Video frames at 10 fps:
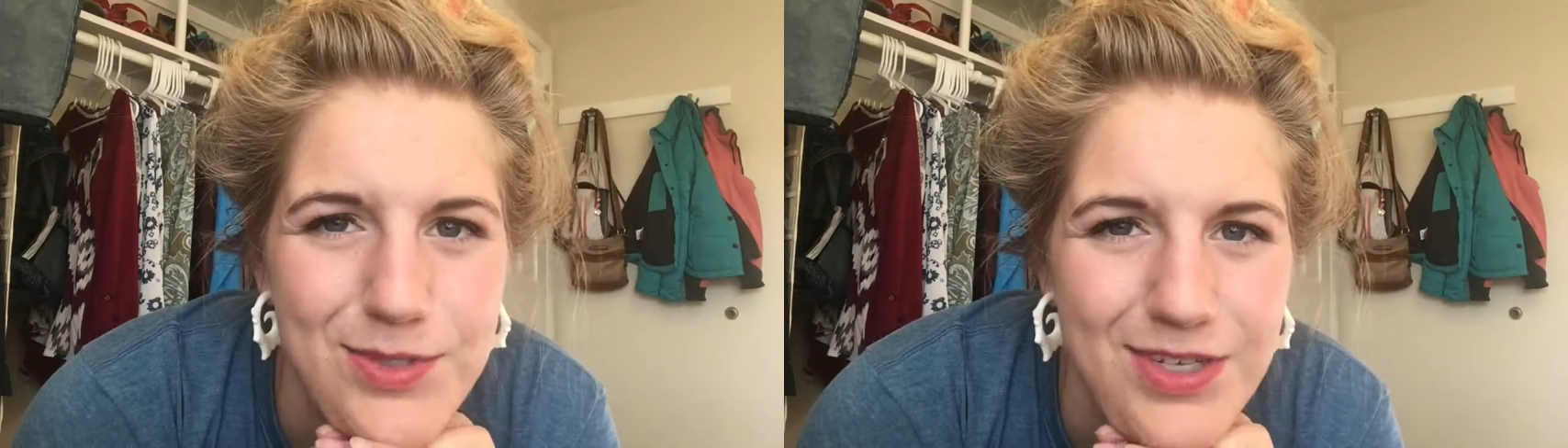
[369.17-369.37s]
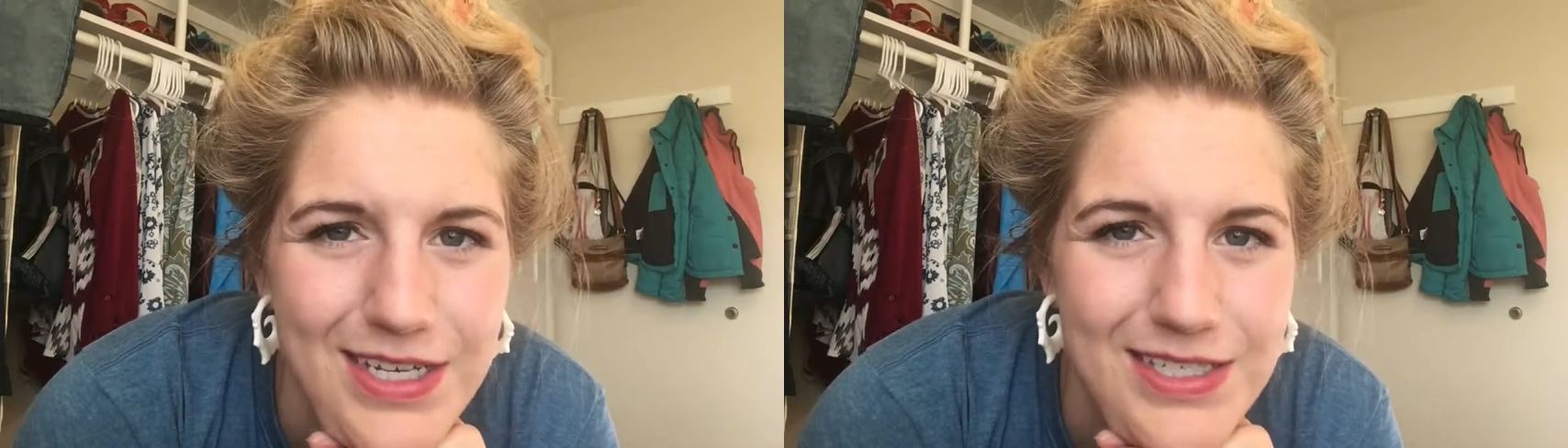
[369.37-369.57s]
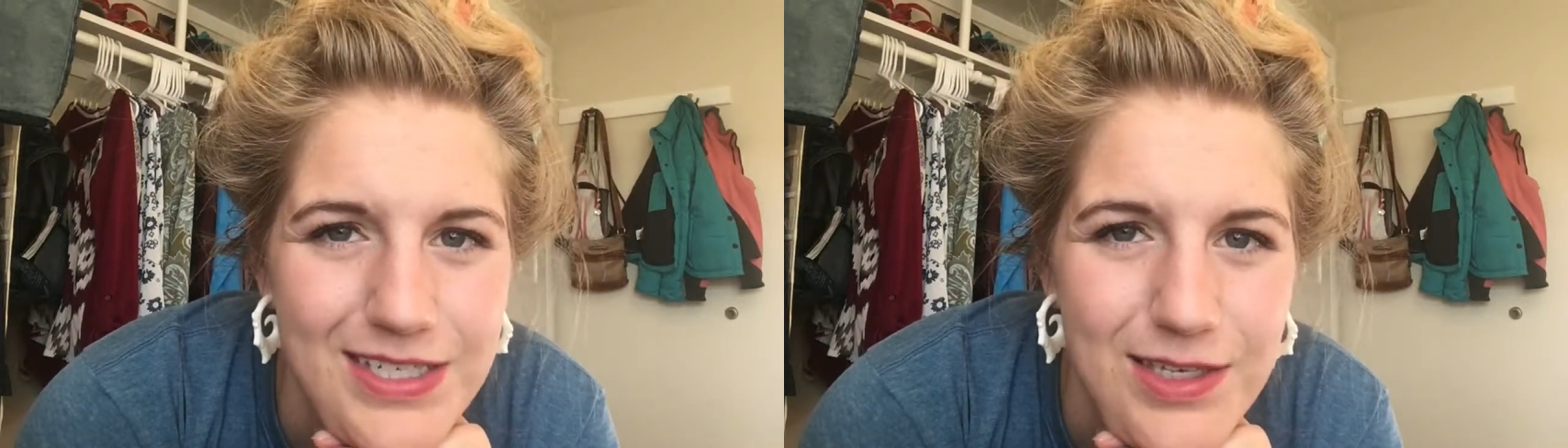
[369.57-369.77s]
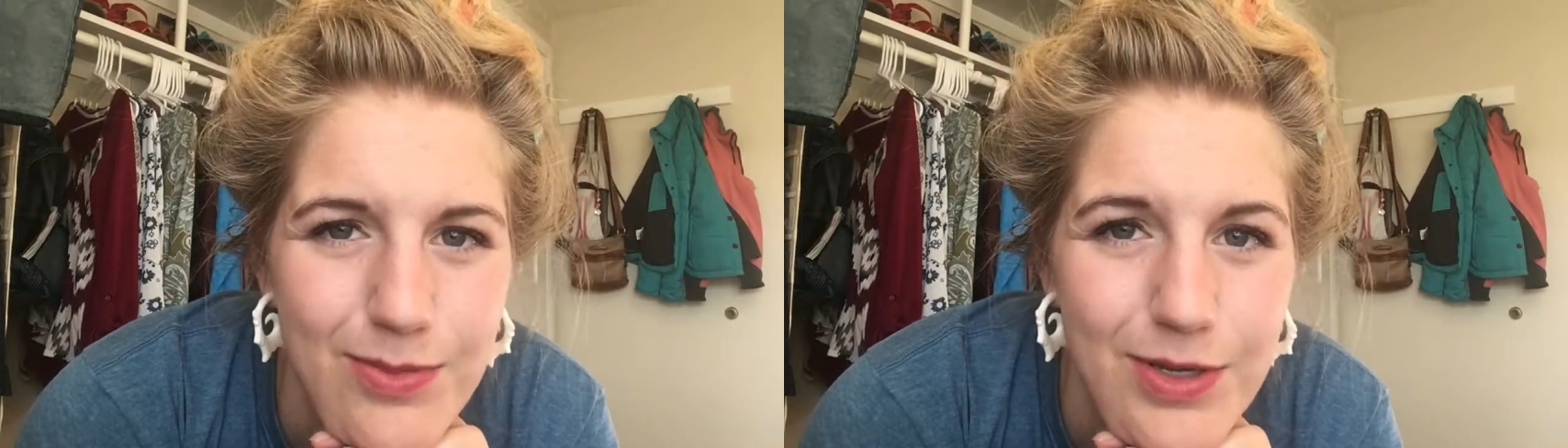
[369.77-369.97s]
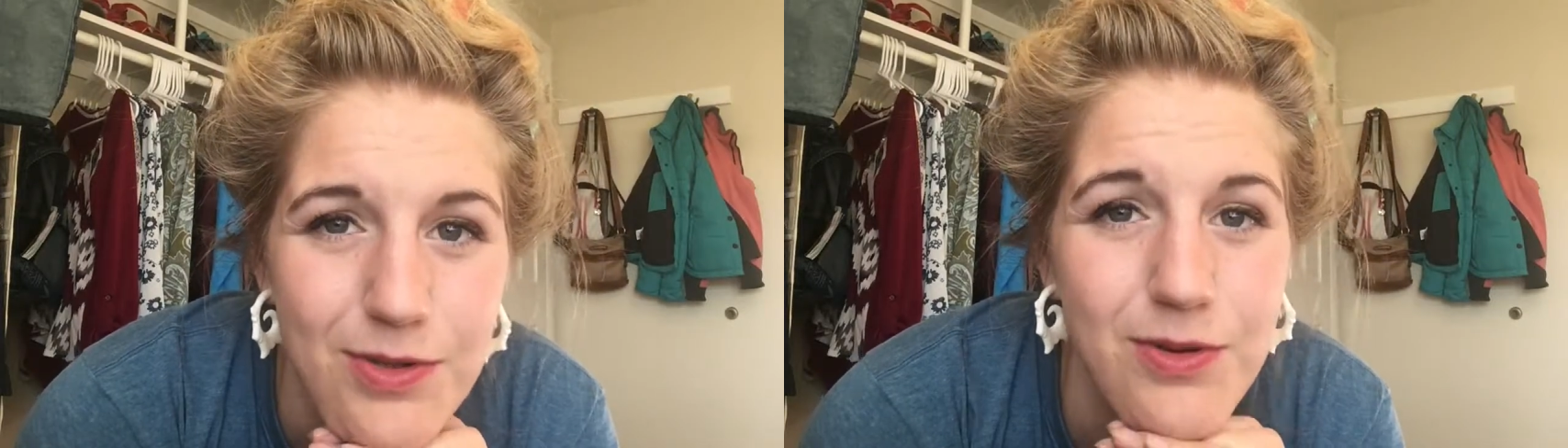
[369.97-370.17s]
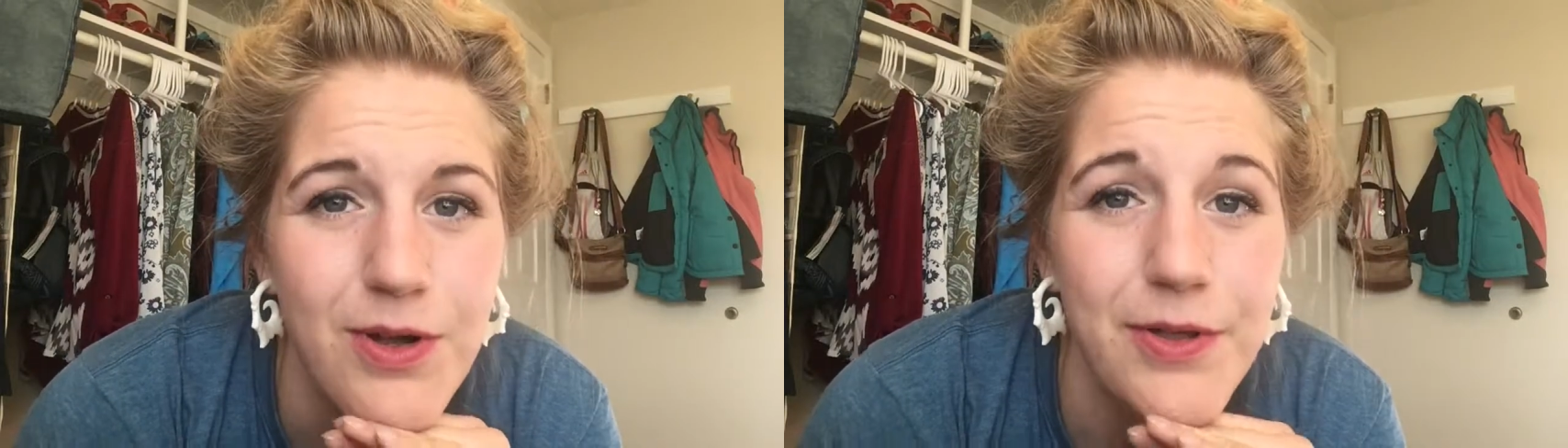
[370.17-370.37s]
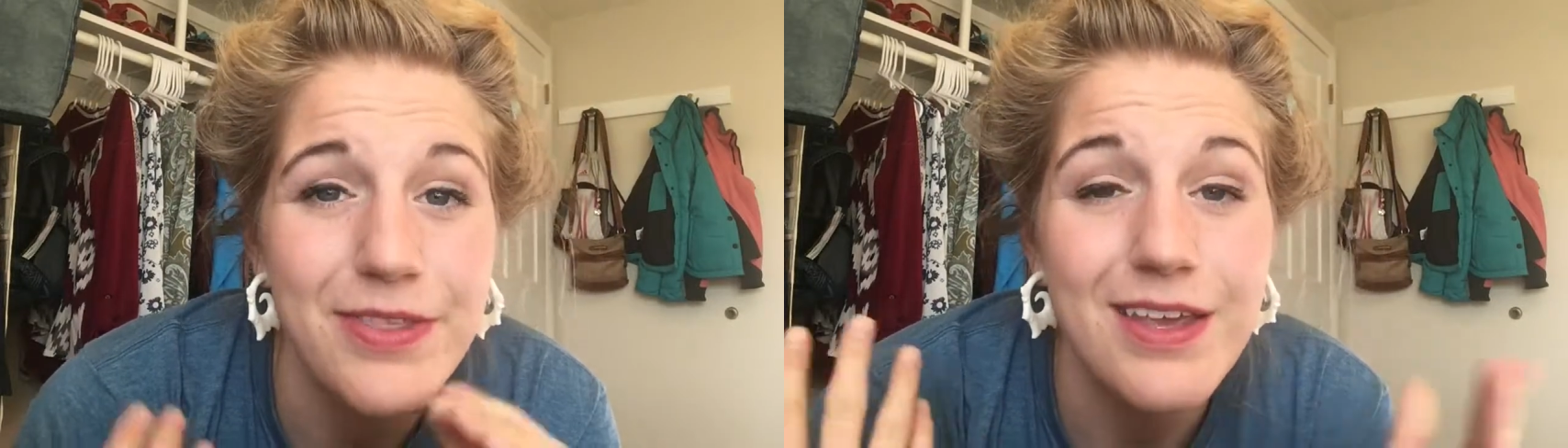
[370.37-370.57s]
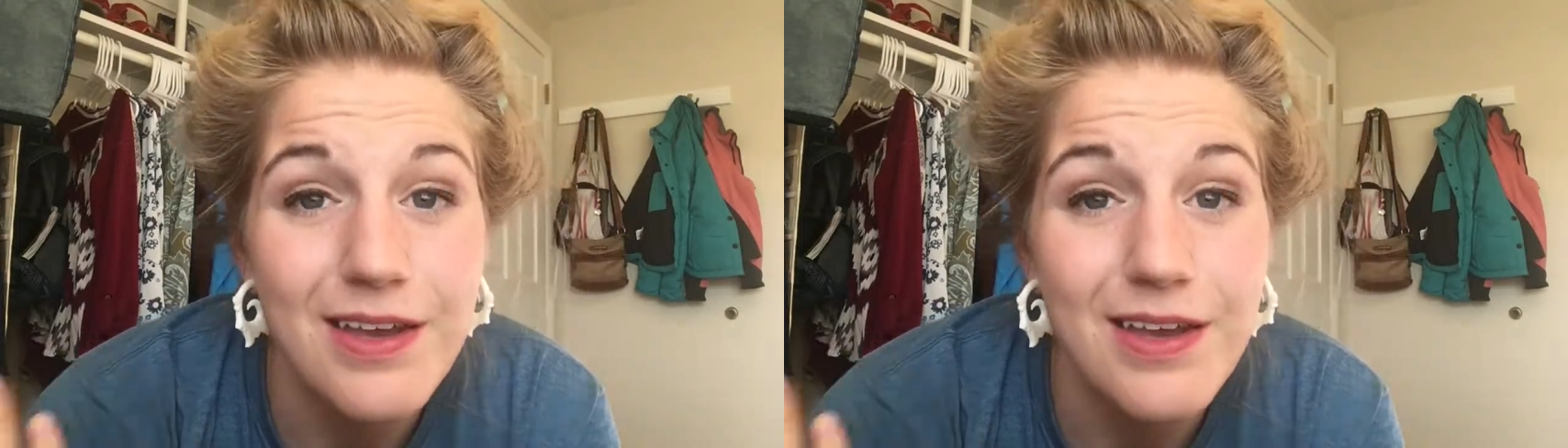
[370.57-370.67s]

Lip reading: so I can't tell you about all the